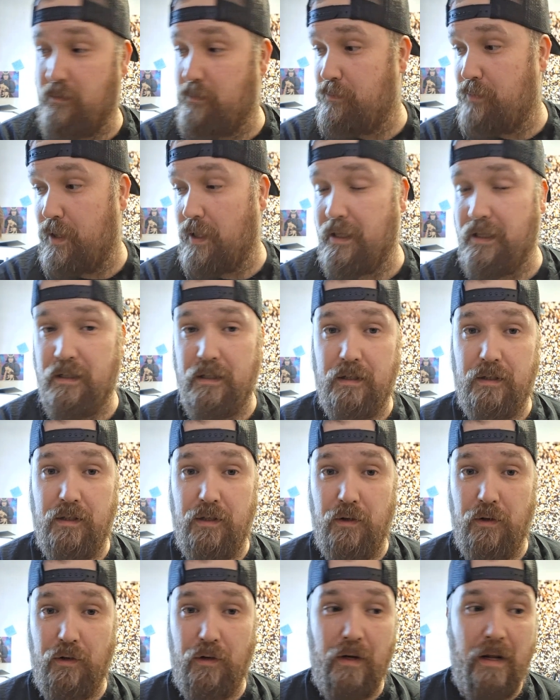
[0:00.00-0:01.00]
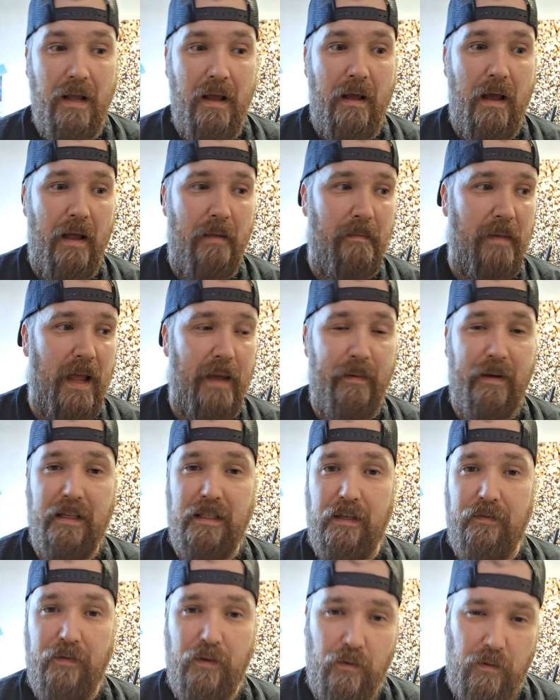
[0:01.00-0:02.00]
plug it into the tuner, and maybe
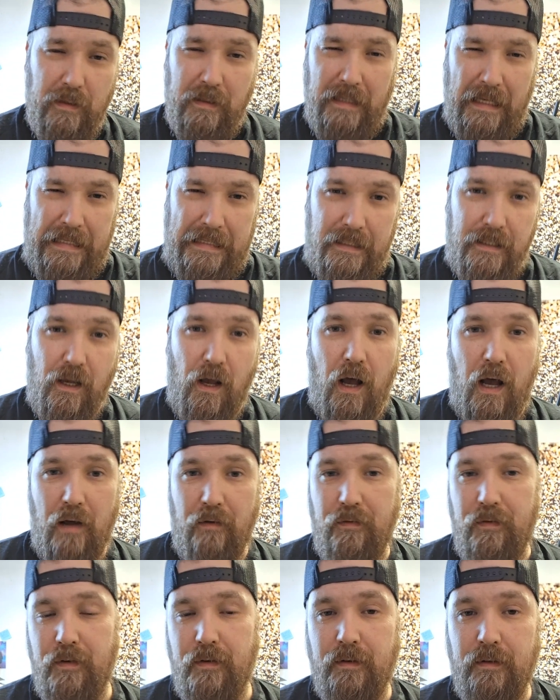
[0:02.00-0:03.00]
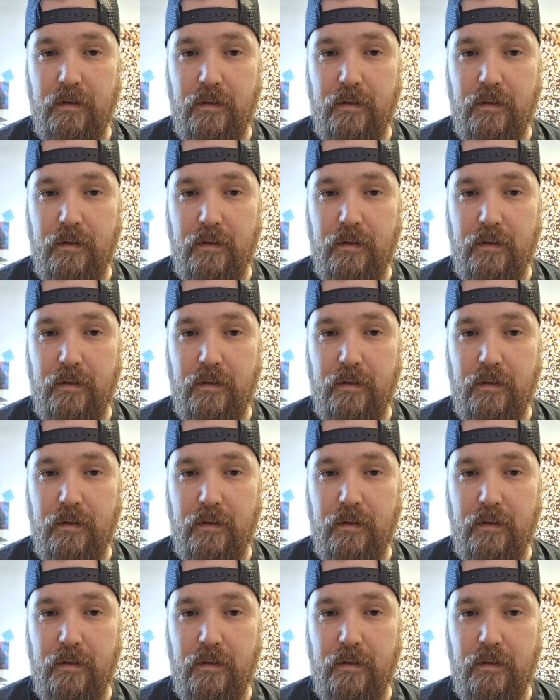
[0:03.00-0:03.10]
it's a few cents off.